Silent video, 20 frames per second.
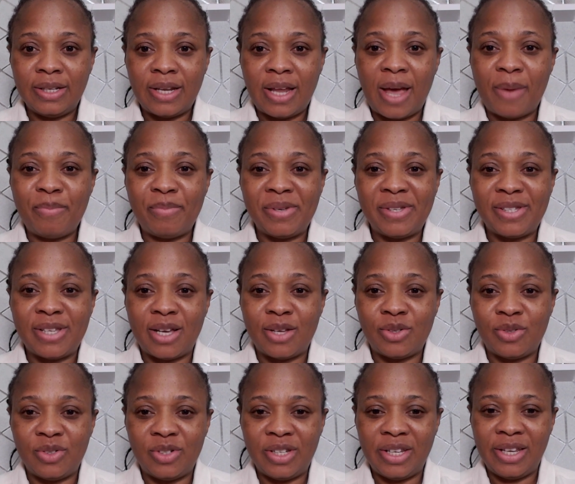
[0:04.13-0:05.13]
Happy
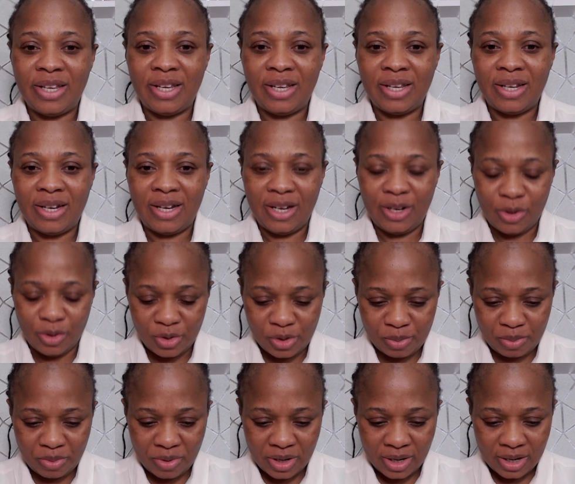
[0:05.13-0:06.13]
Saturday. Let us
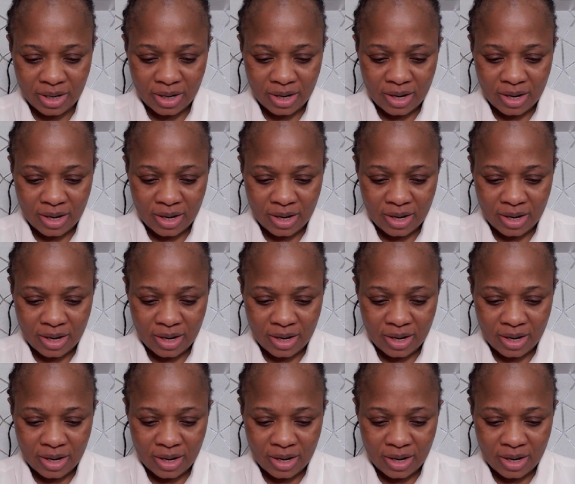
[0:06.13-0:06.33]
pray.